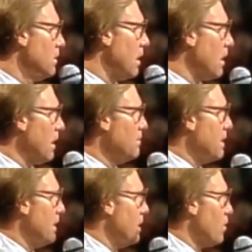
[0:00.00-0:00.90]
and I laid
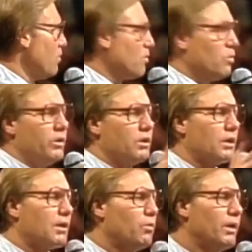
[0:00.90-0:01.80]
my head over the wheel
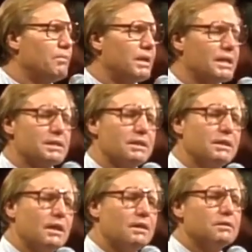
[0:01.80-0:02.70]
and I wept, and I said,
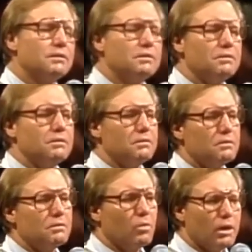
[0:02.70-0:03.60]
"God,
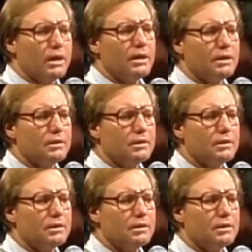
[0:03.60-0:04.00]
why?